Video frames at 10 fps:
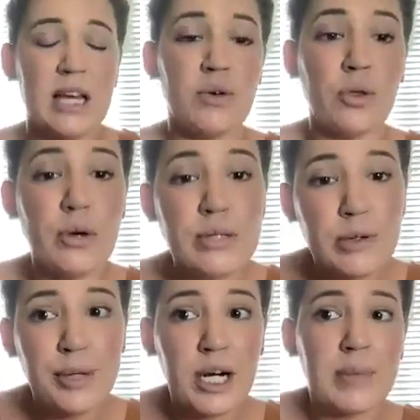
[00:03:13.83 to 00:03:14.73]
So those
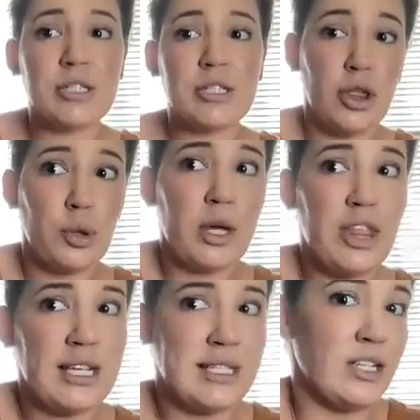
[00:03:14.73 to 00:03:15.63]
are pretty much the
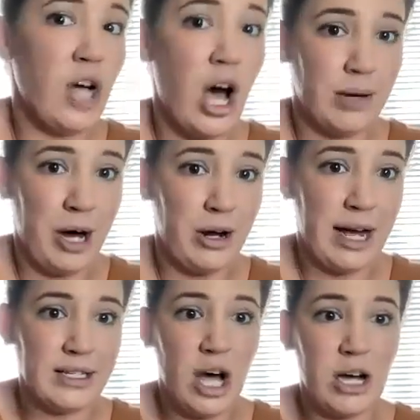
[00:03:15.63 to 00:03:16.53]
3 things I talk about.
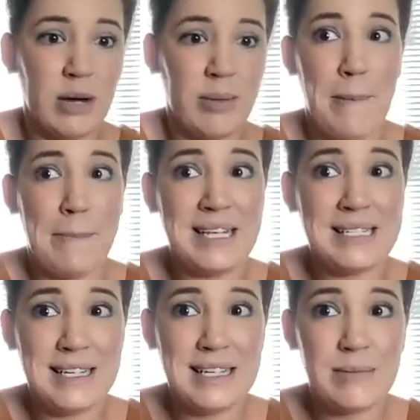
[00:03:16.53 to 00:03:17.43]
I talk about my
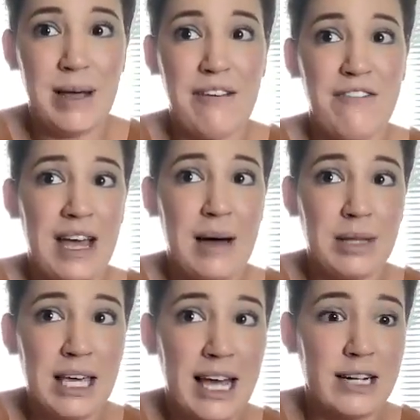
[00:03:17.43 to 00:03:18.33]
business, my
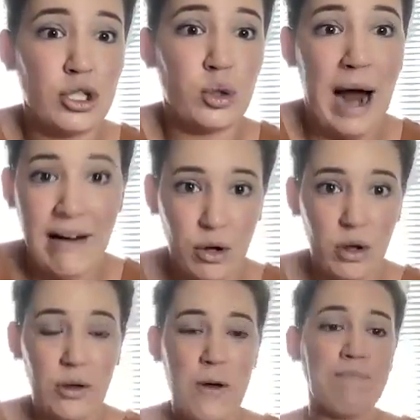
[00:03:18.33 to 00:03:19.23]
family, and
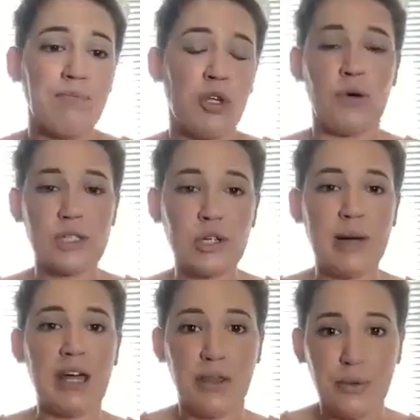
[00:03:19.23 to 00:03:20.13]
travel. Those are
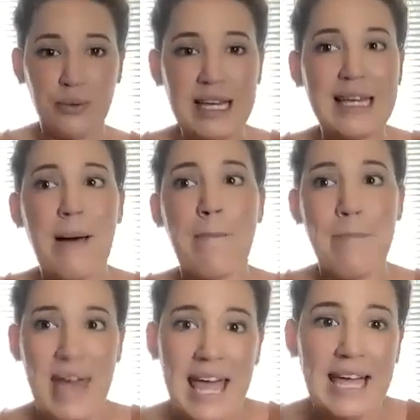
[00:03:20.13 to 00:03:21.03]
my 3
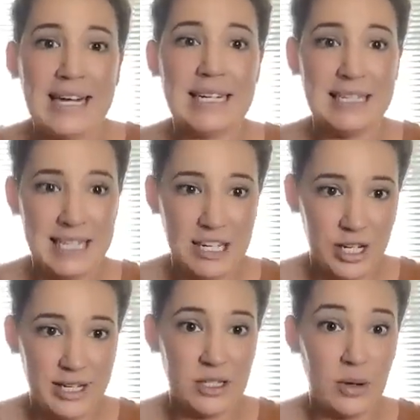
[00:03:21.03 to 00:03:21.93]
main
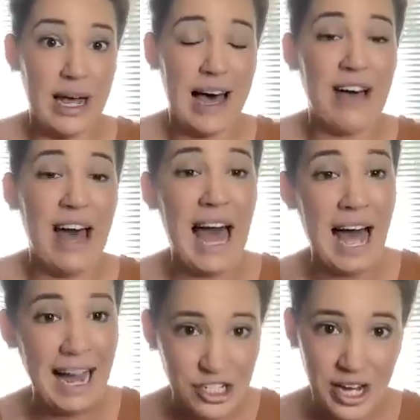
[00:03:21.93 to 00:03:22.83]
niches. So I have a
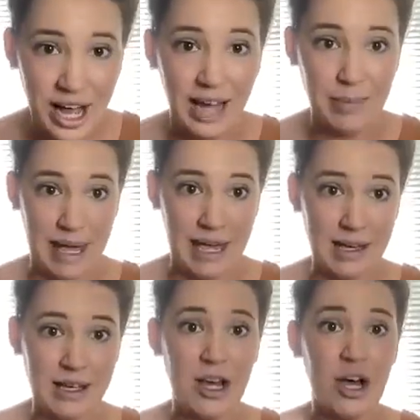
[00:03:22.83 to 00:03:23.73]
hashtag
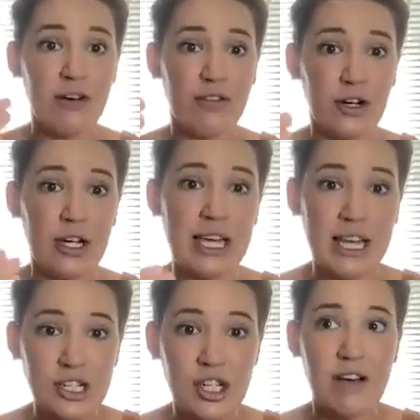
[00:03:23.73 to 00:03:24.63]
bank for
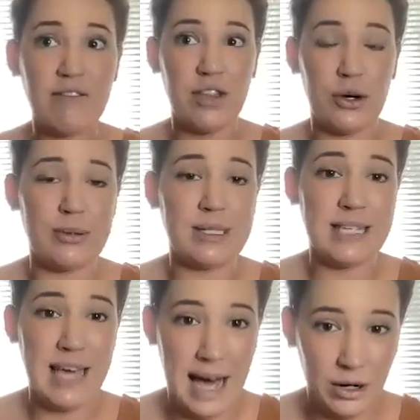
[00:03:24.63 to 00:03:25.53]
each of those
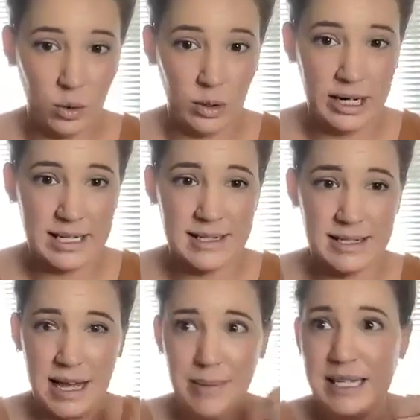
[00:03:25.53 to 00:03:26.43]
categories.
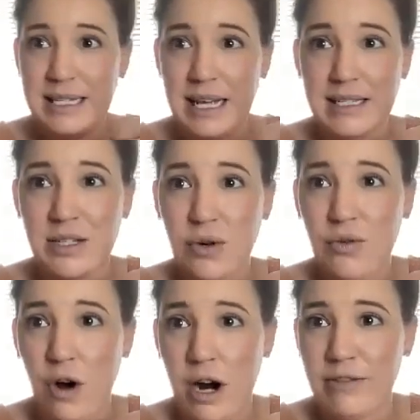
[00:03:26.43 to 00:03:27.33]
Does that make sense so
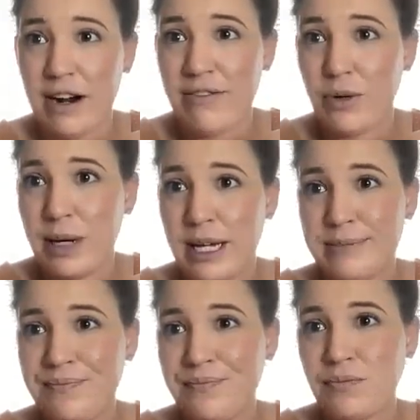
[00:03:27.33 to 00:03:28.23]
far for everyone?